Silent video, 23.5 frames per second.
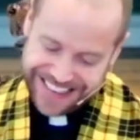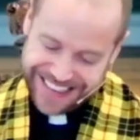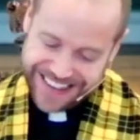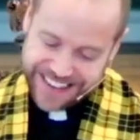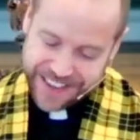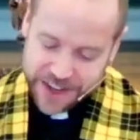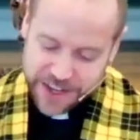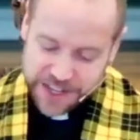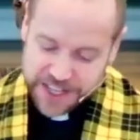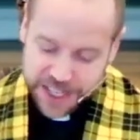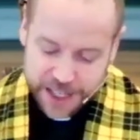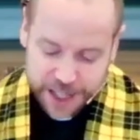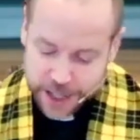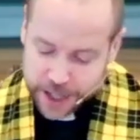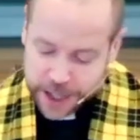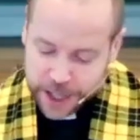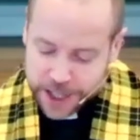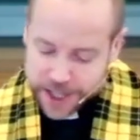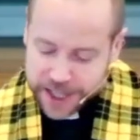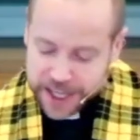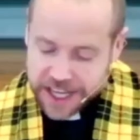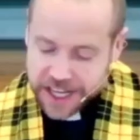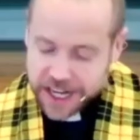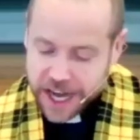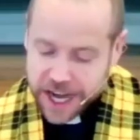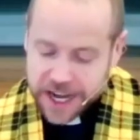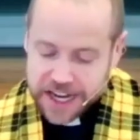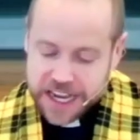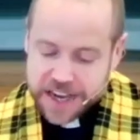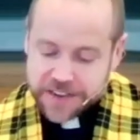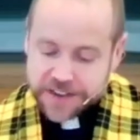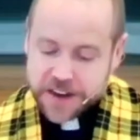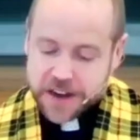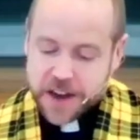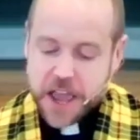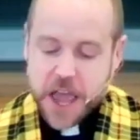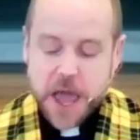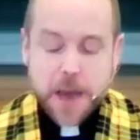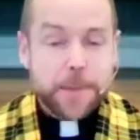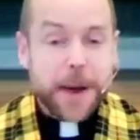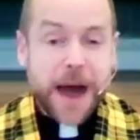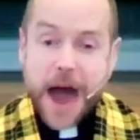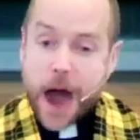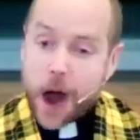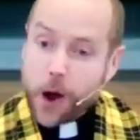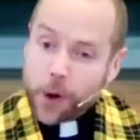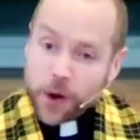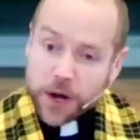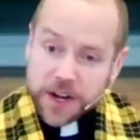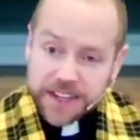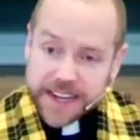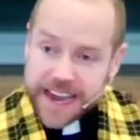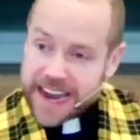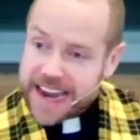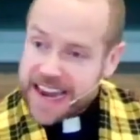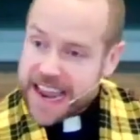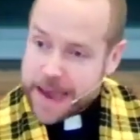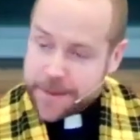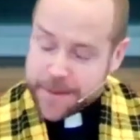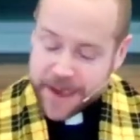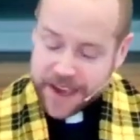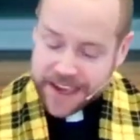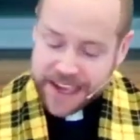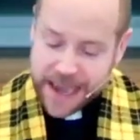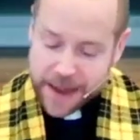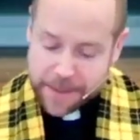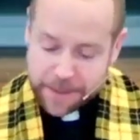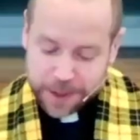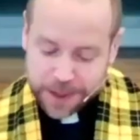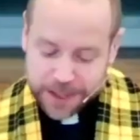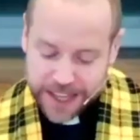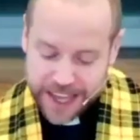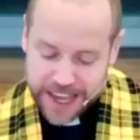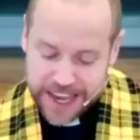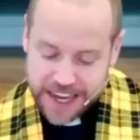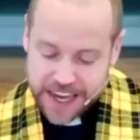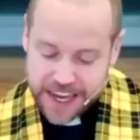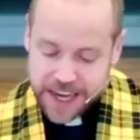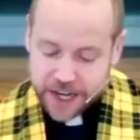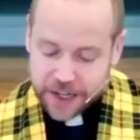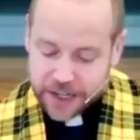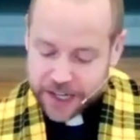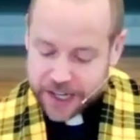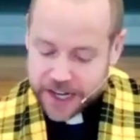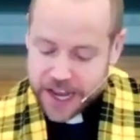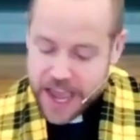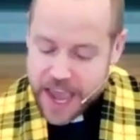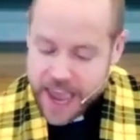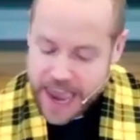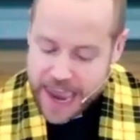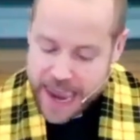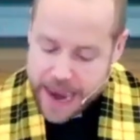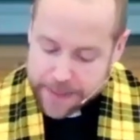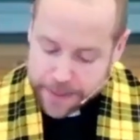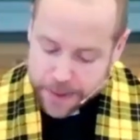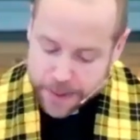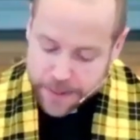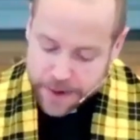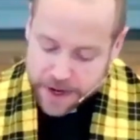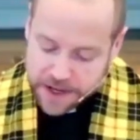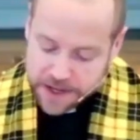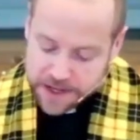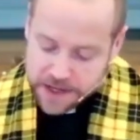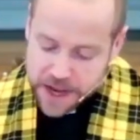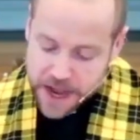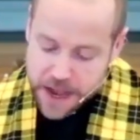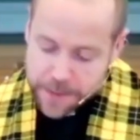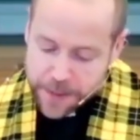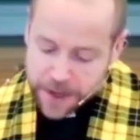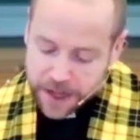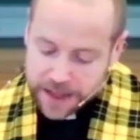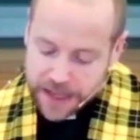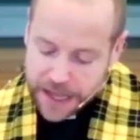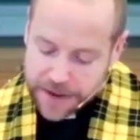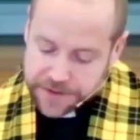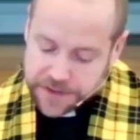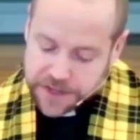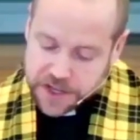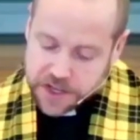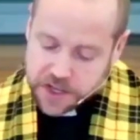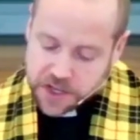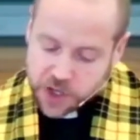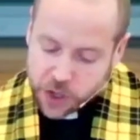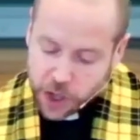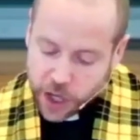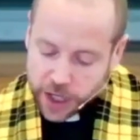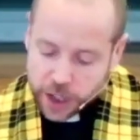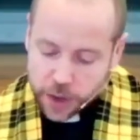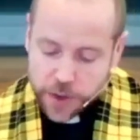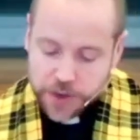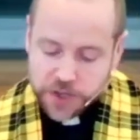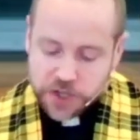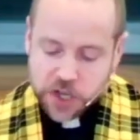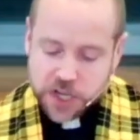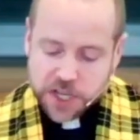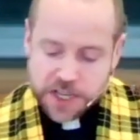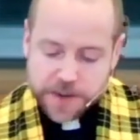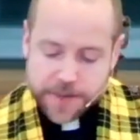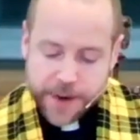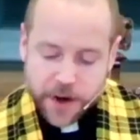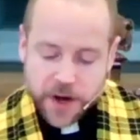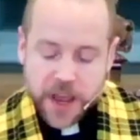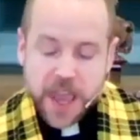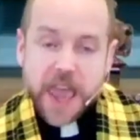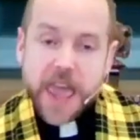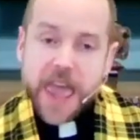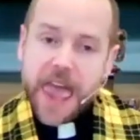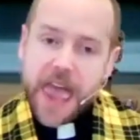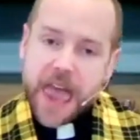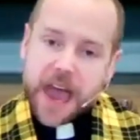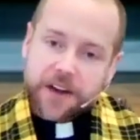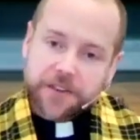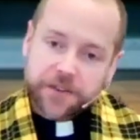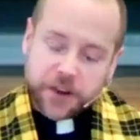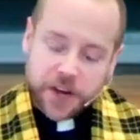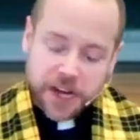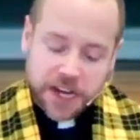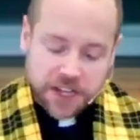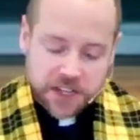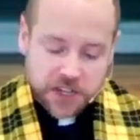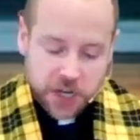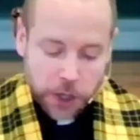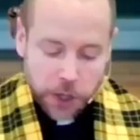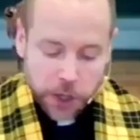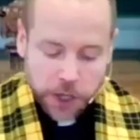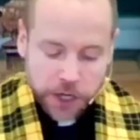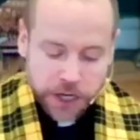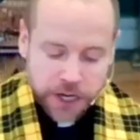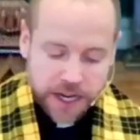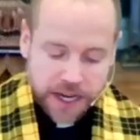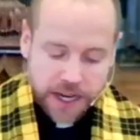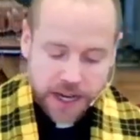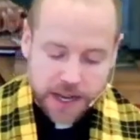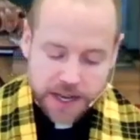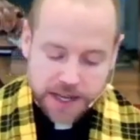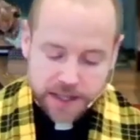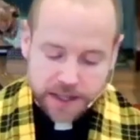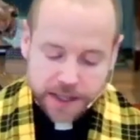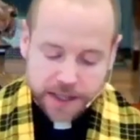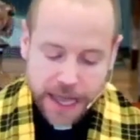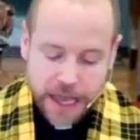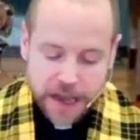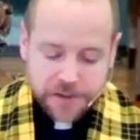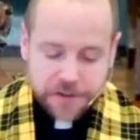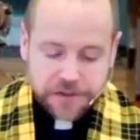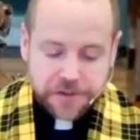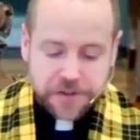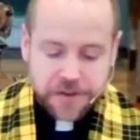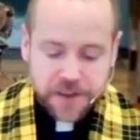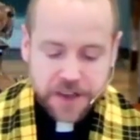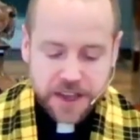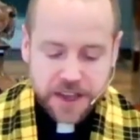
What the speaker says: There's clearly an uneven power dynamic at play here, and Abram has been left to struggle with just about every turn in his life.